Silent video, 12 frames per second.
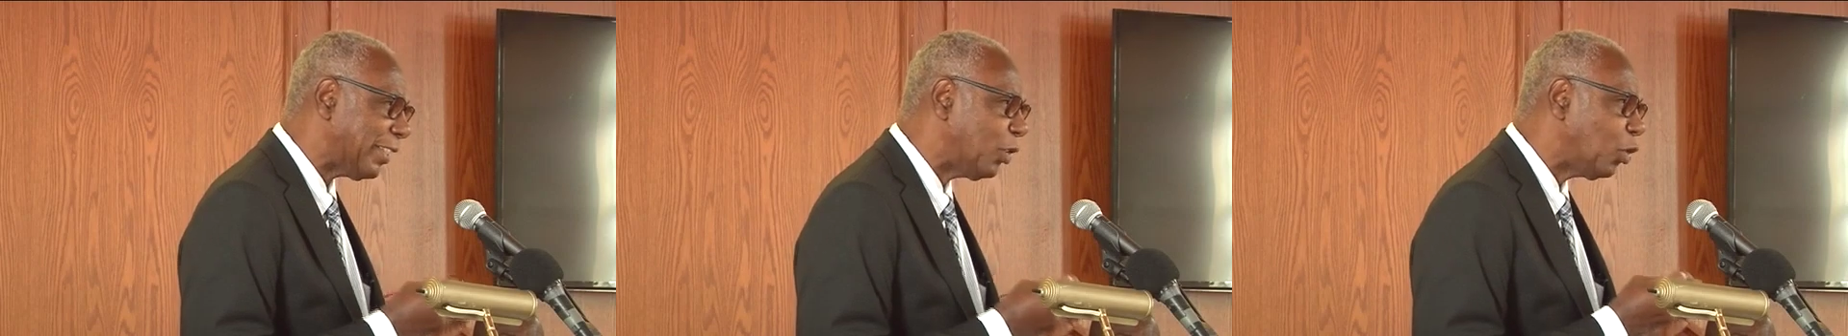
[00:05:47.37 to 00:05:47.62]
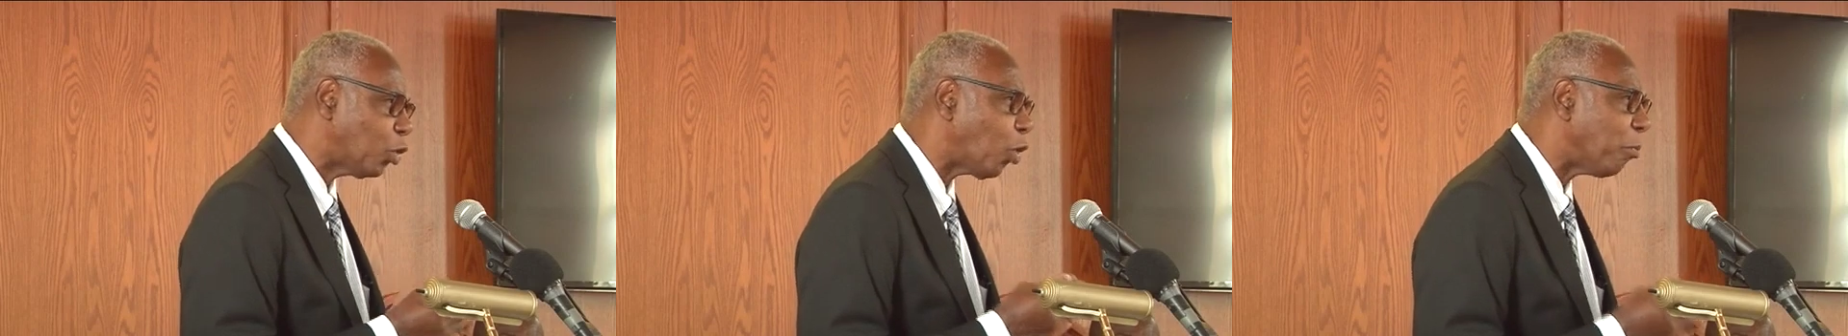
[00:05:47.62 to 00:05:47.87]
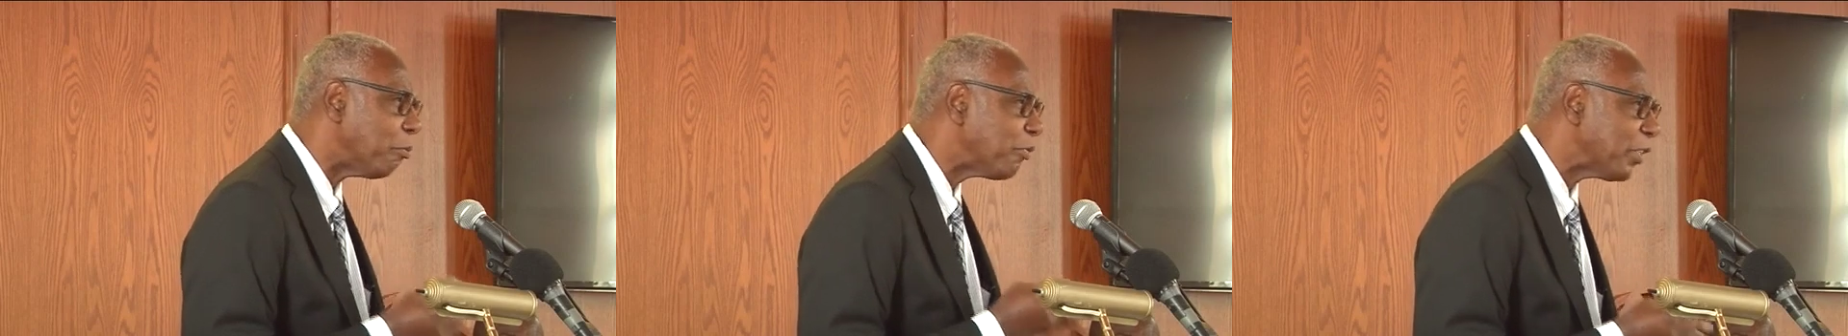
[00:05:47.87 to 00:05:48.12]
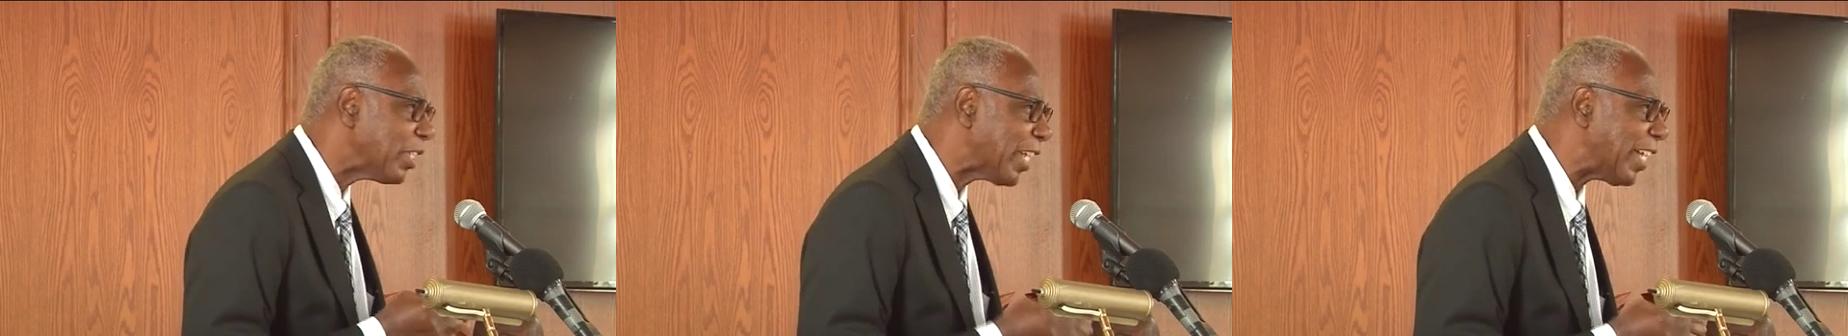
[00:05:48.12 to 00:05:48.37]
in
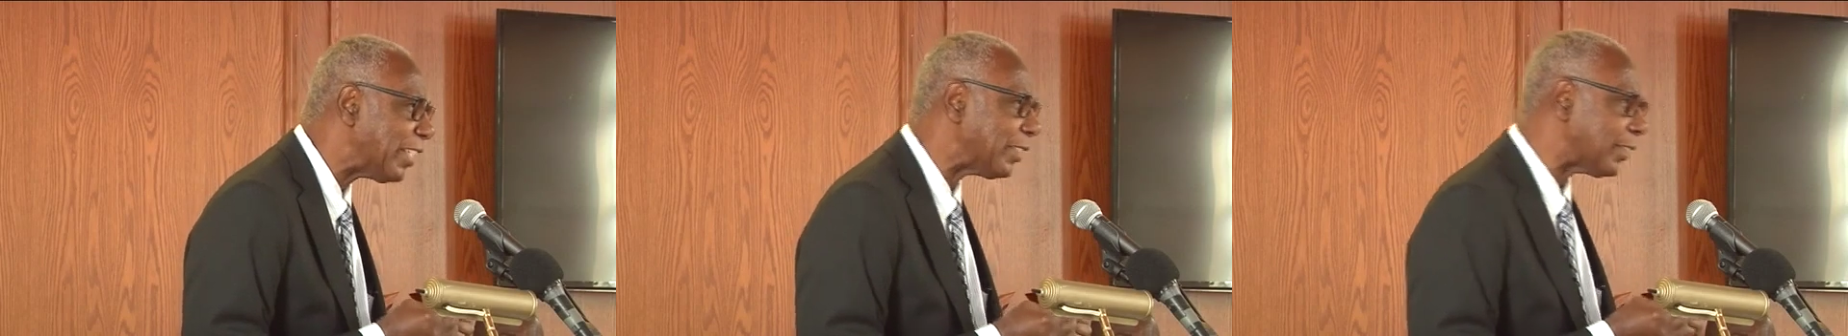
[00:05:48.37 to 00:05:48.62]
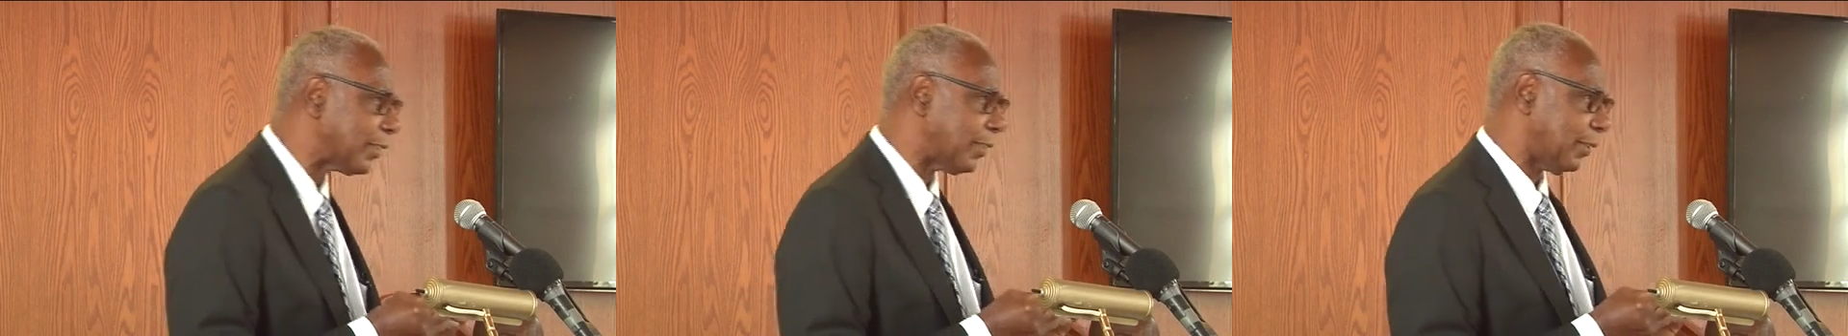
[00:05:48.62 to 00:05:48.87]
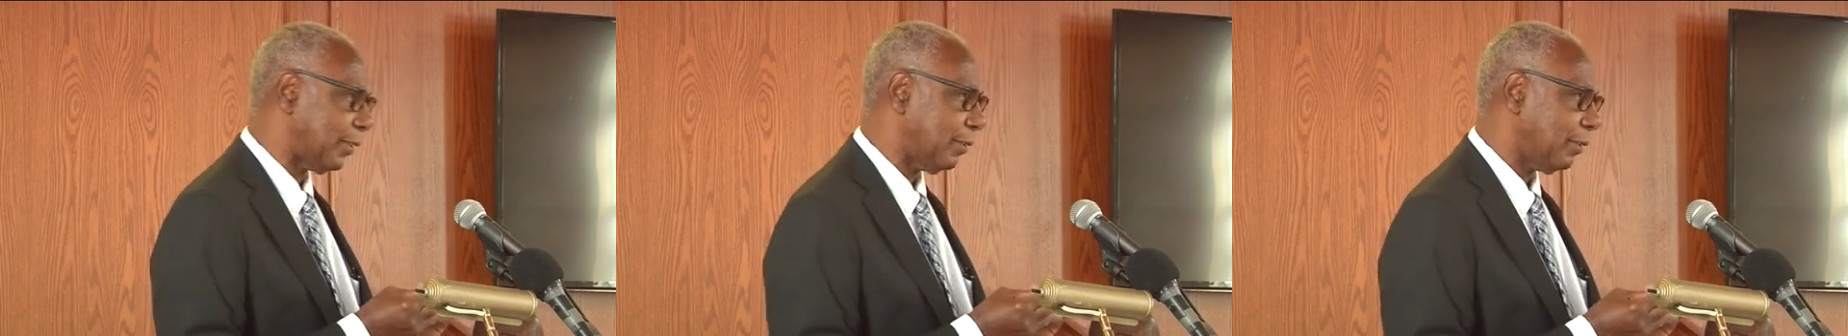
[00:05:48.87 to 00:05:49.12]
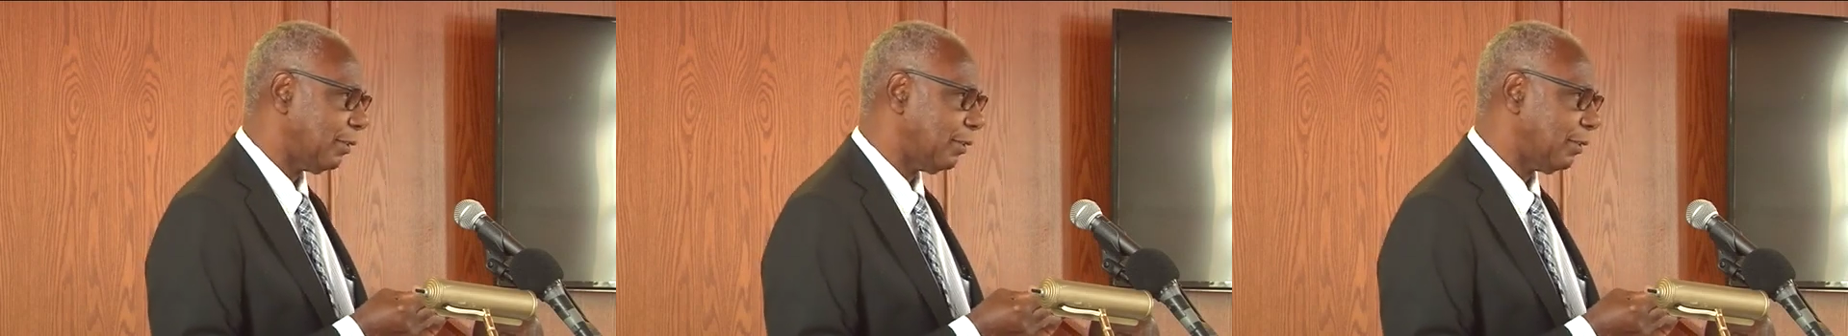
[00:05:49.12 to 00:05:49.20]
something else.